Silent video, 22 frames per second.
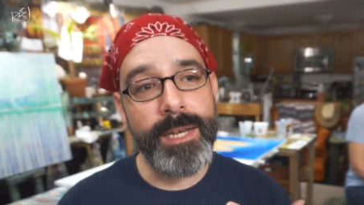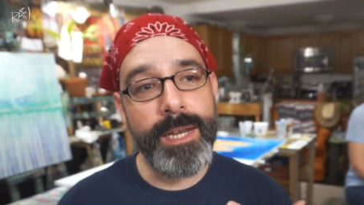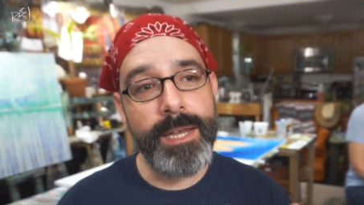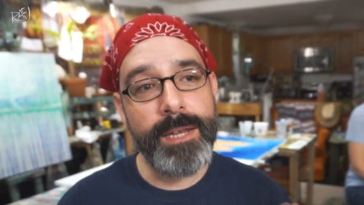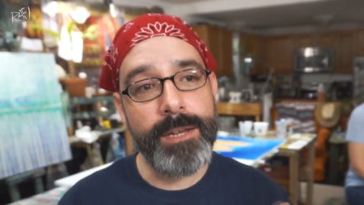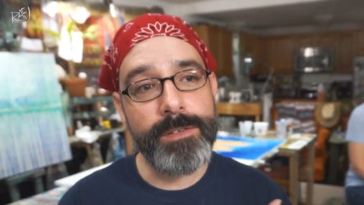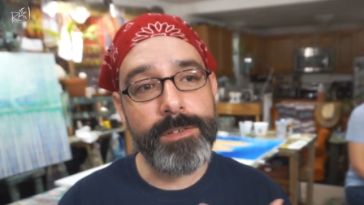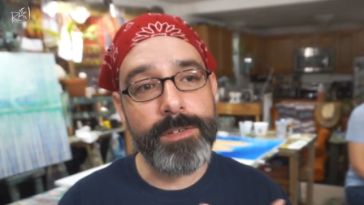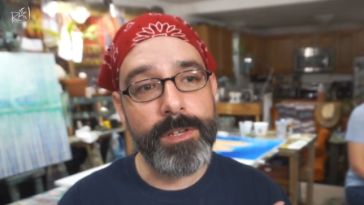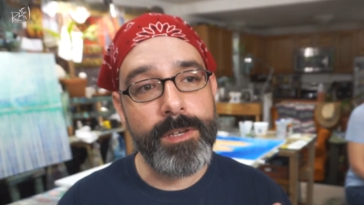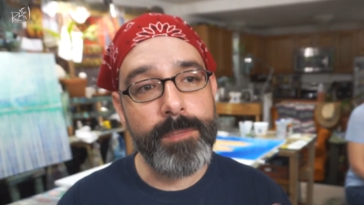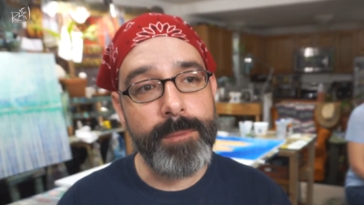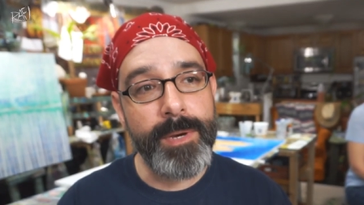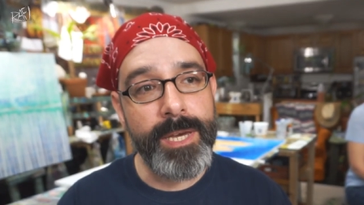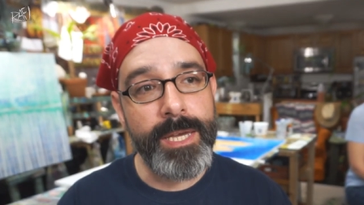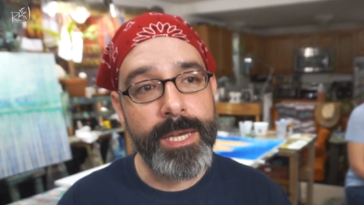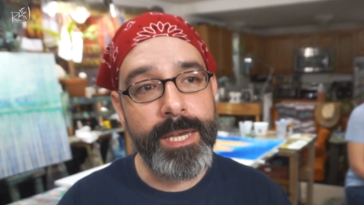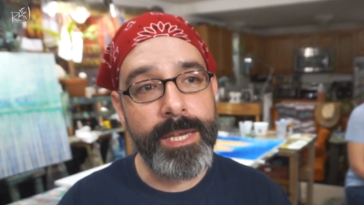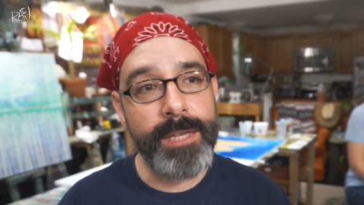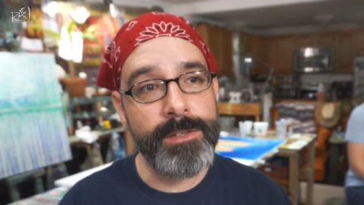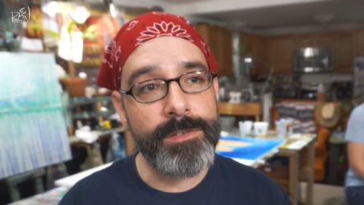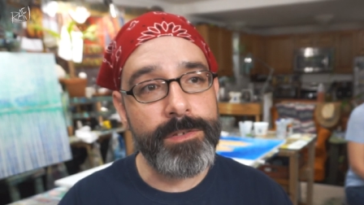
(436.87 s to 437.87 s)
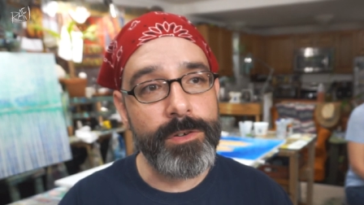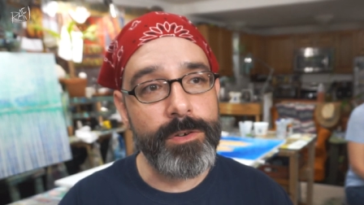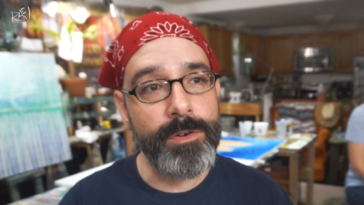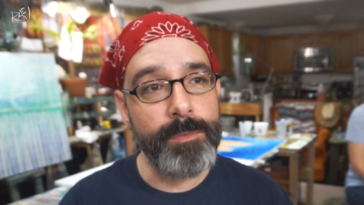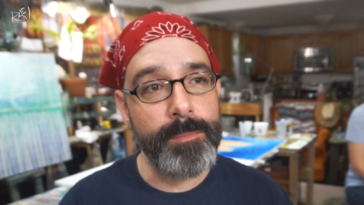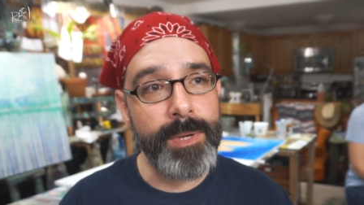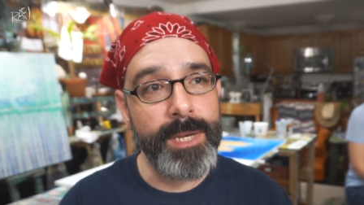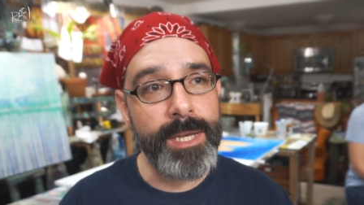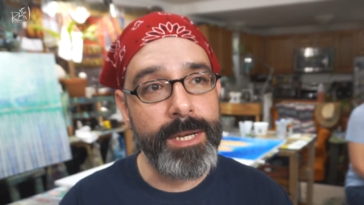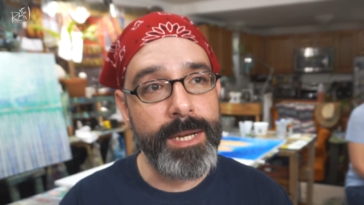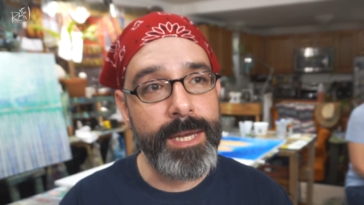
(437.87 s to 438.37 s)
and honestly my answer
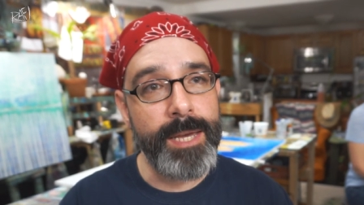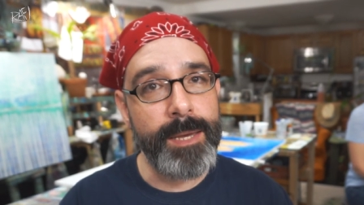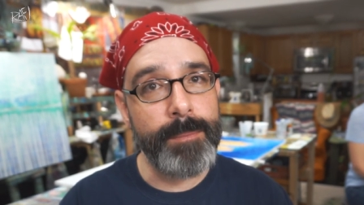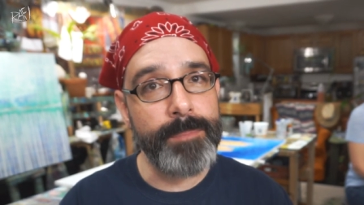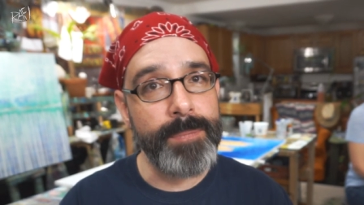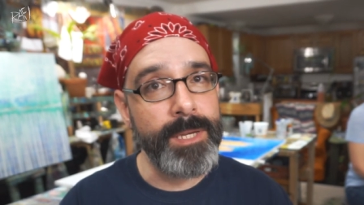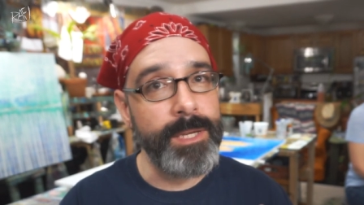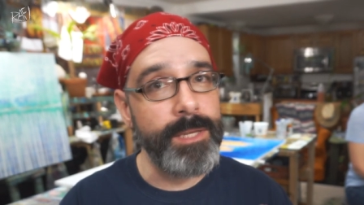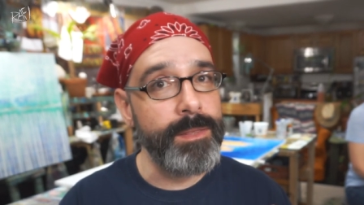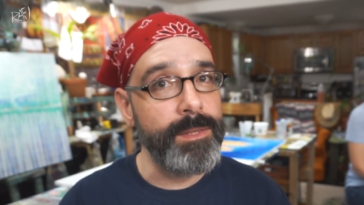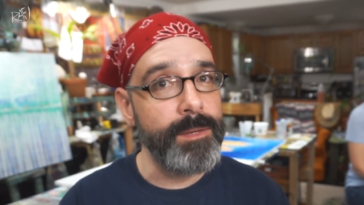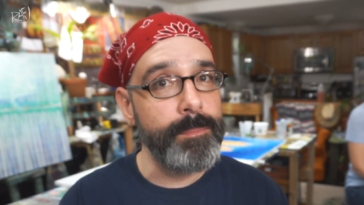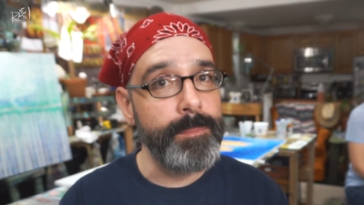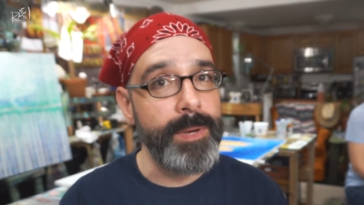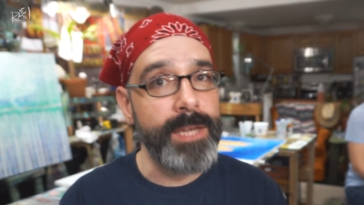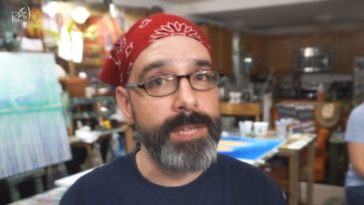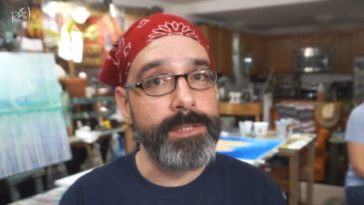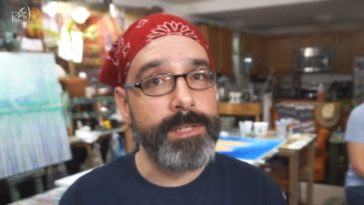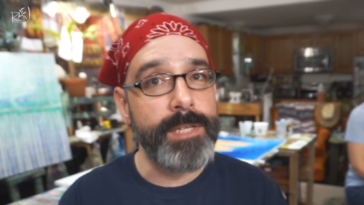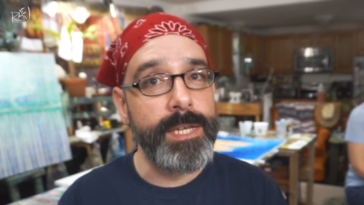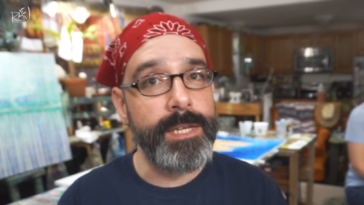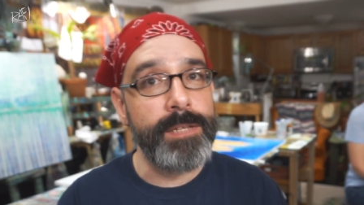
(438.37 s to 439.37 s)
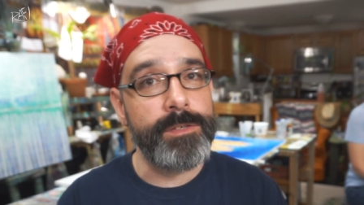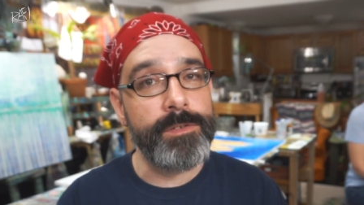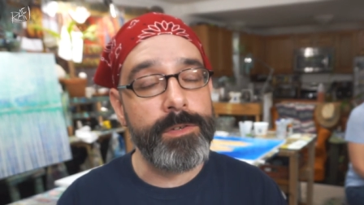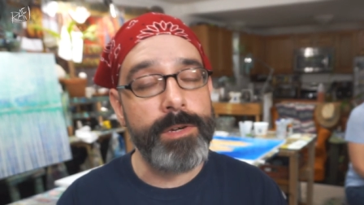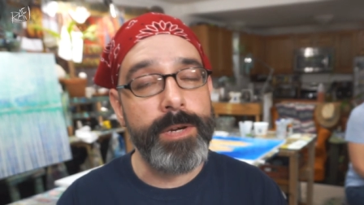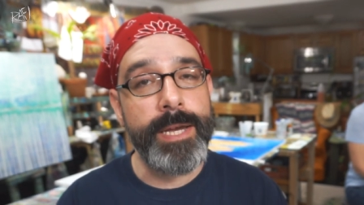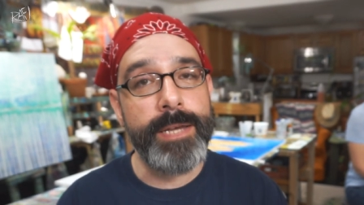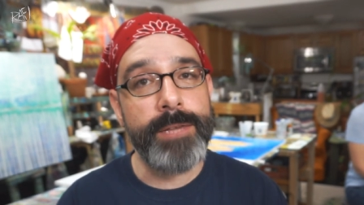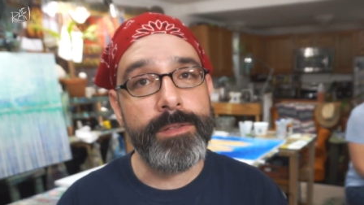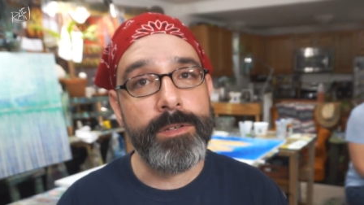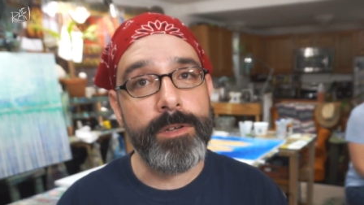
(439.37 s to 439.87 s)
may not be the best answer
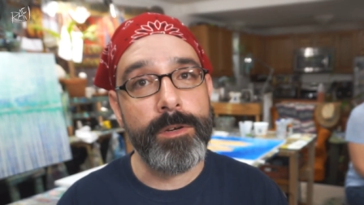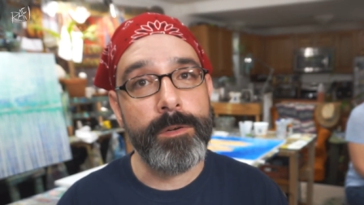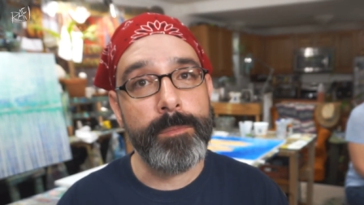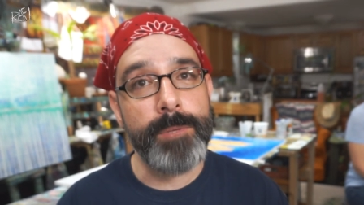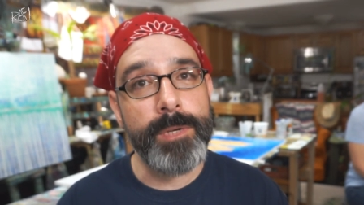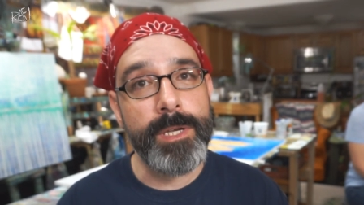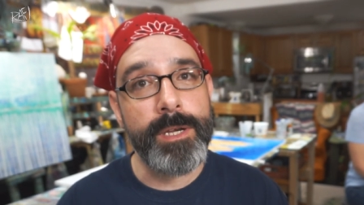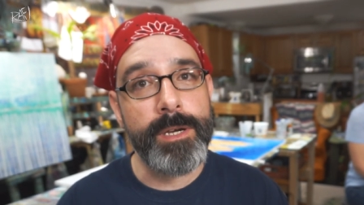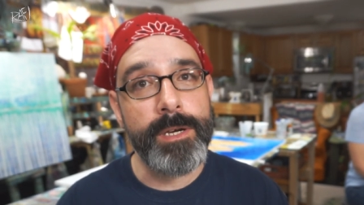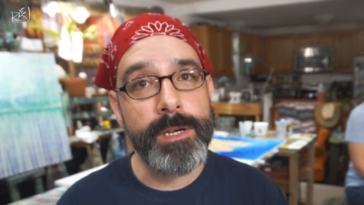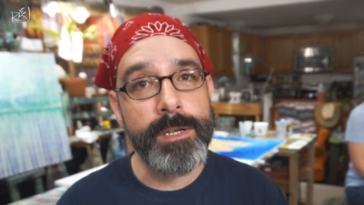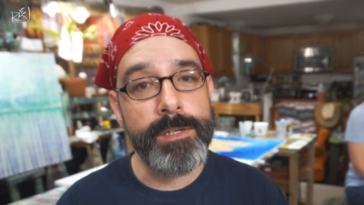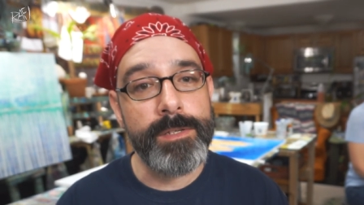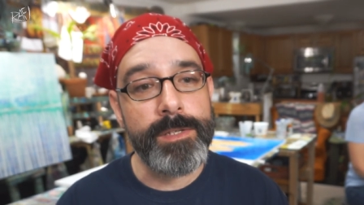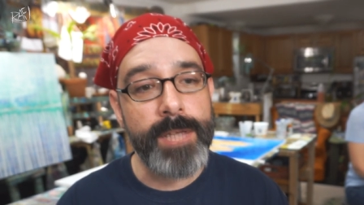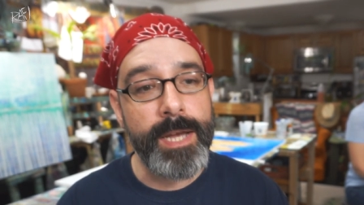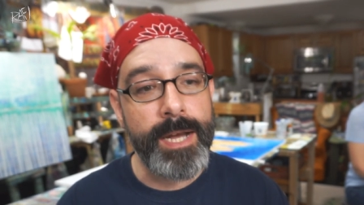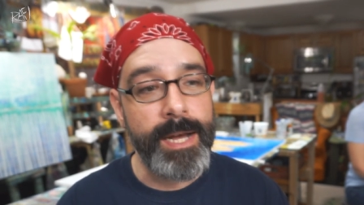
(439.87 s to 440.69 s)
out there because